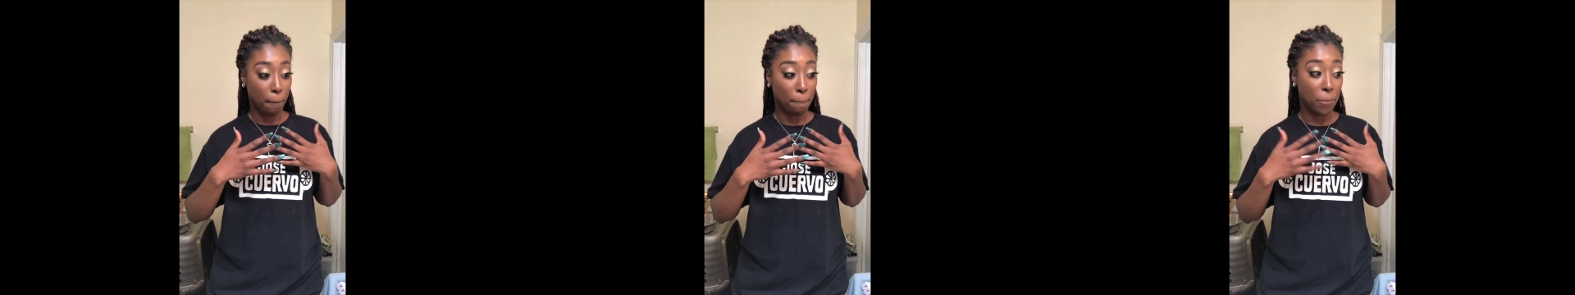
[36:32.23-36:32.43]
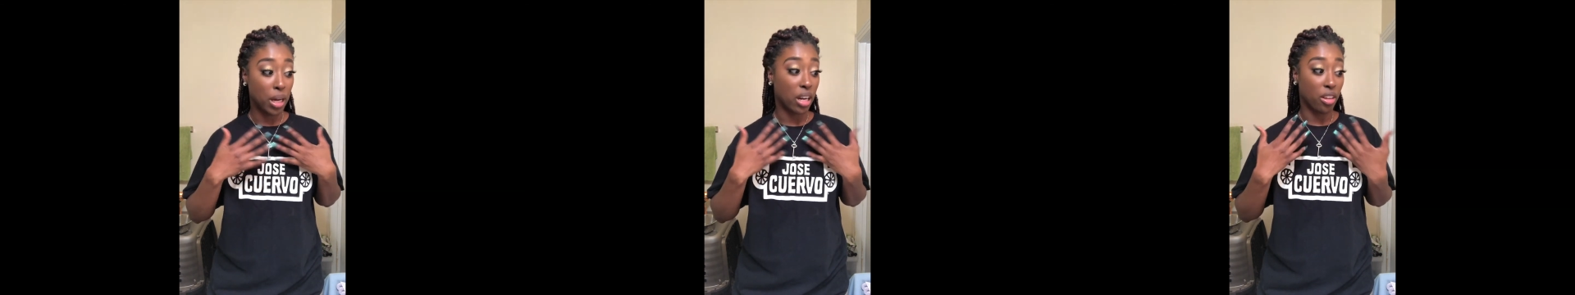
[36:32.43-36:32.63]

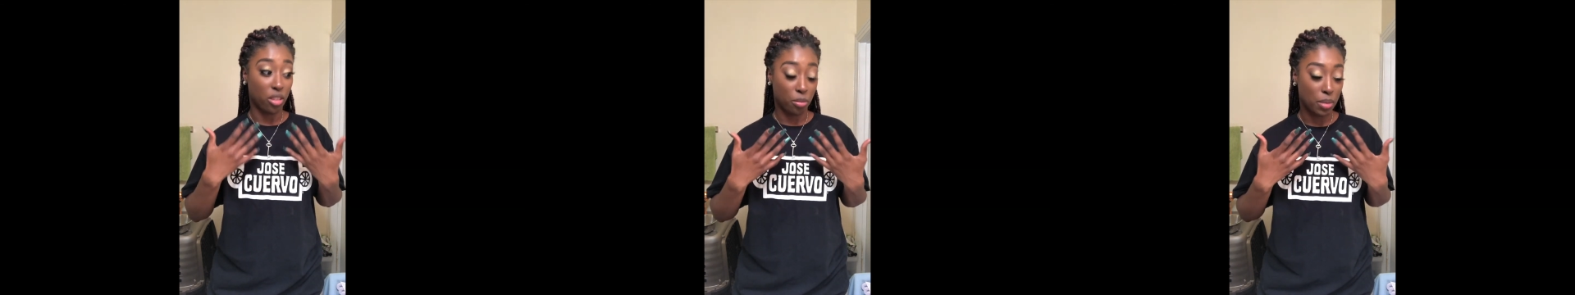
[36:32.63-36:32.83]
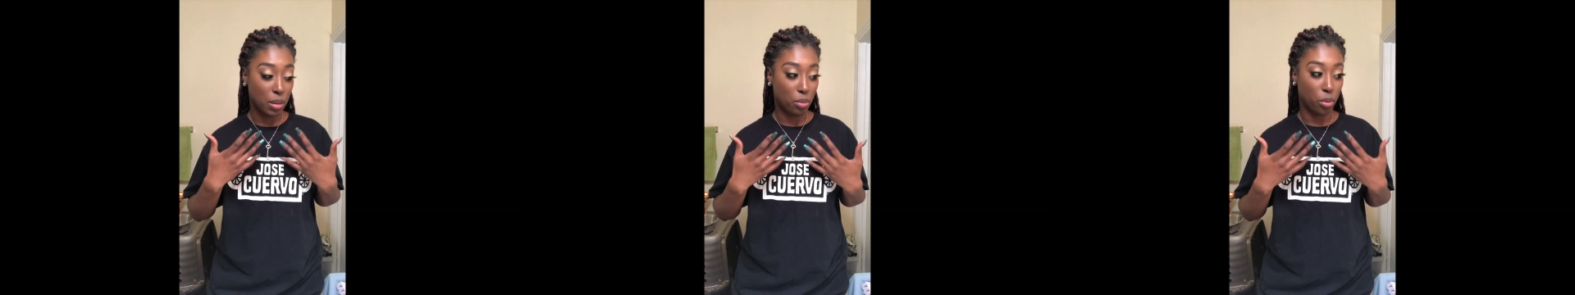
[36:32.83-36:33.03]
but
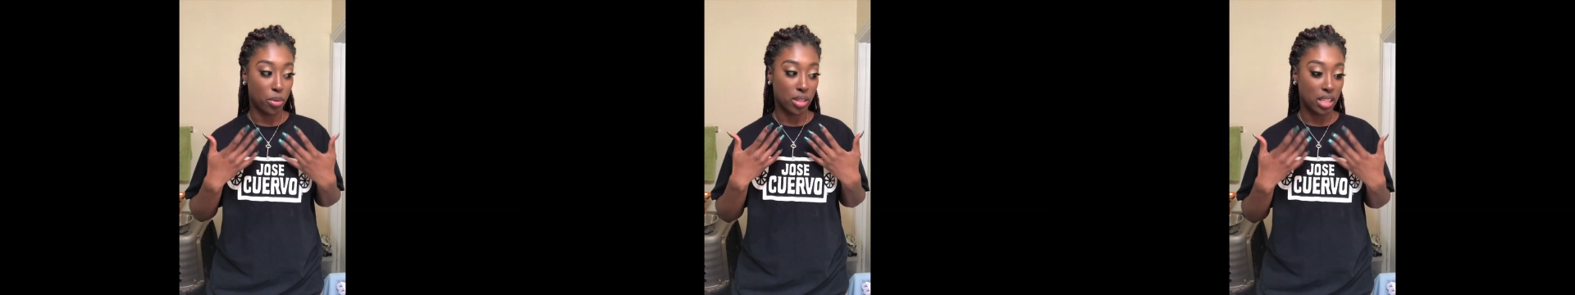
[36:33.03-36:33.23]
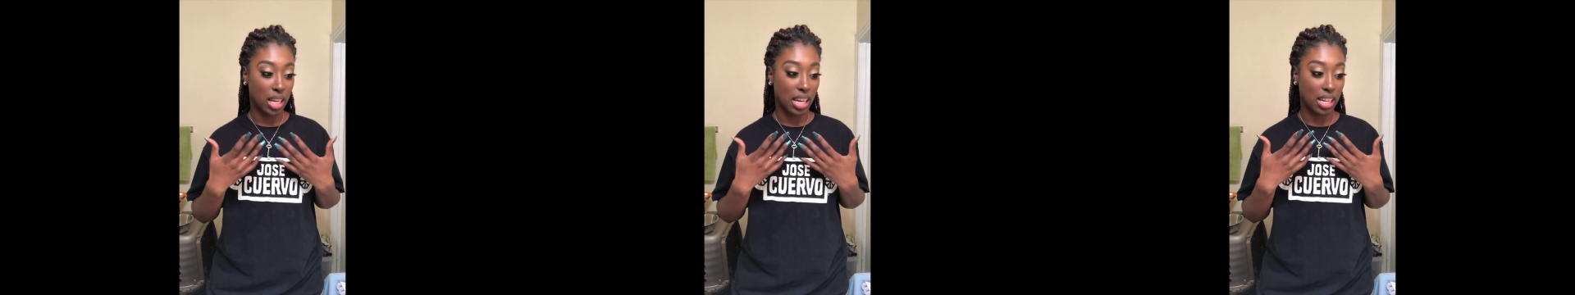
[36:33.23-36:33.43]
other people were
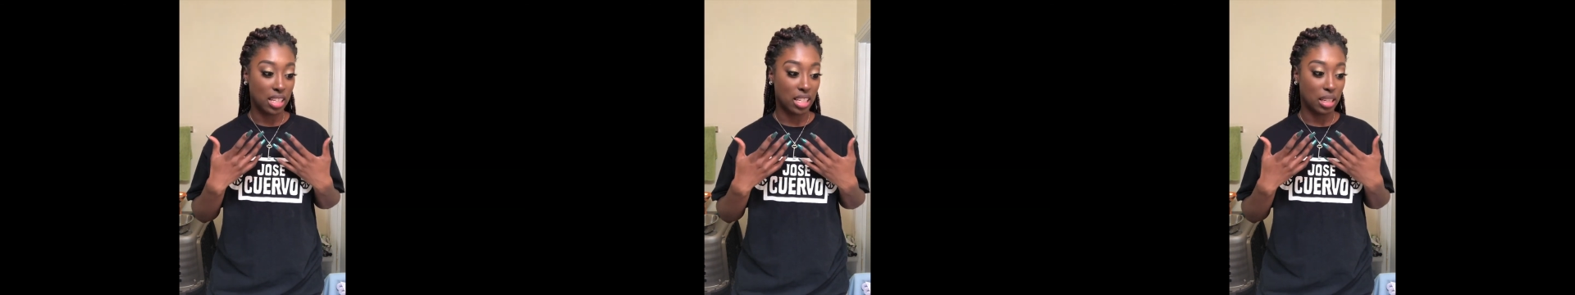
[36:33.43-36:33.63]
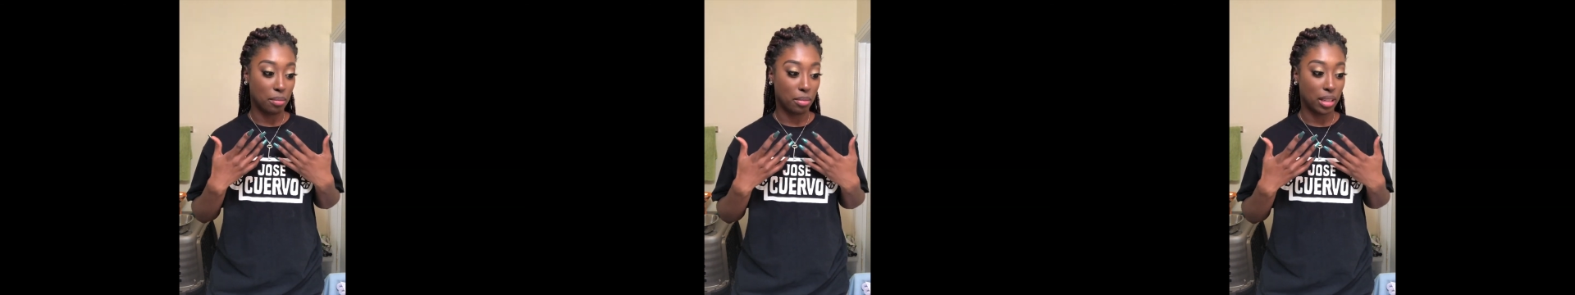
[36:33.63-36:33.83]
saying it
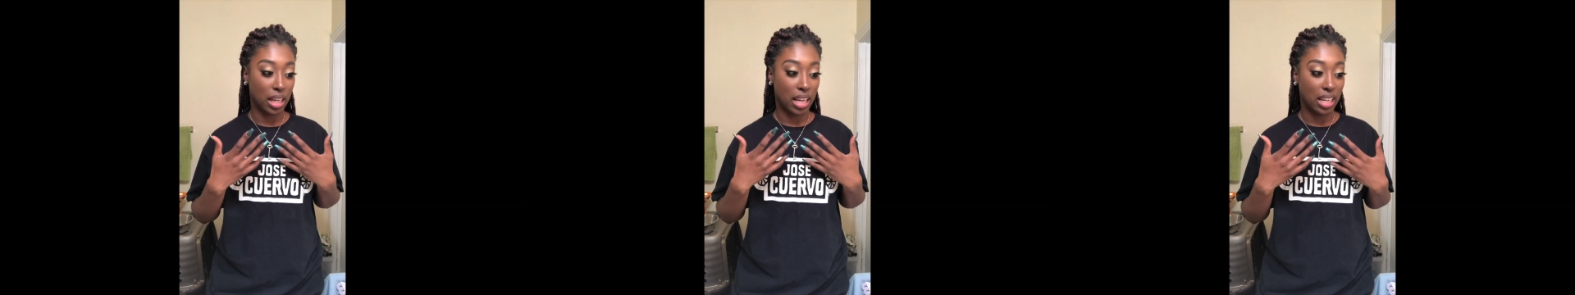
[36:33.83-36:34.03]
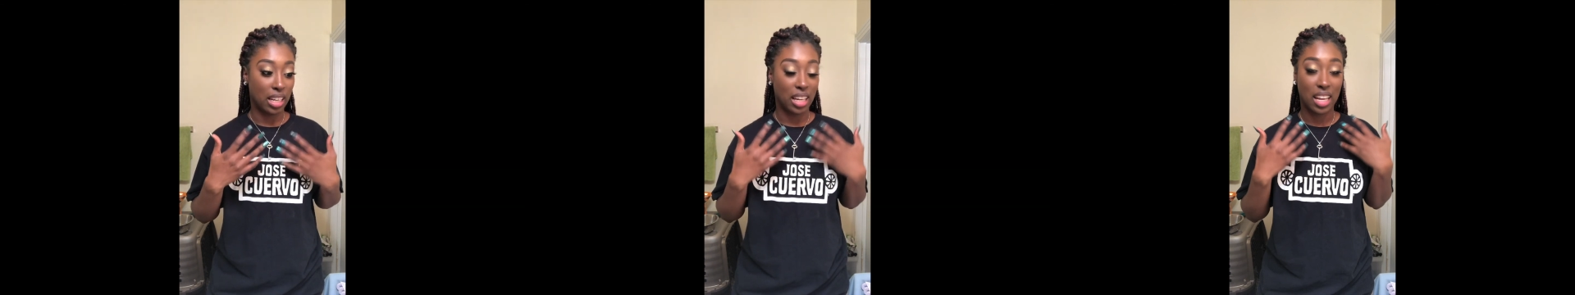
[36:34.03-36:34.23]
didn't blend.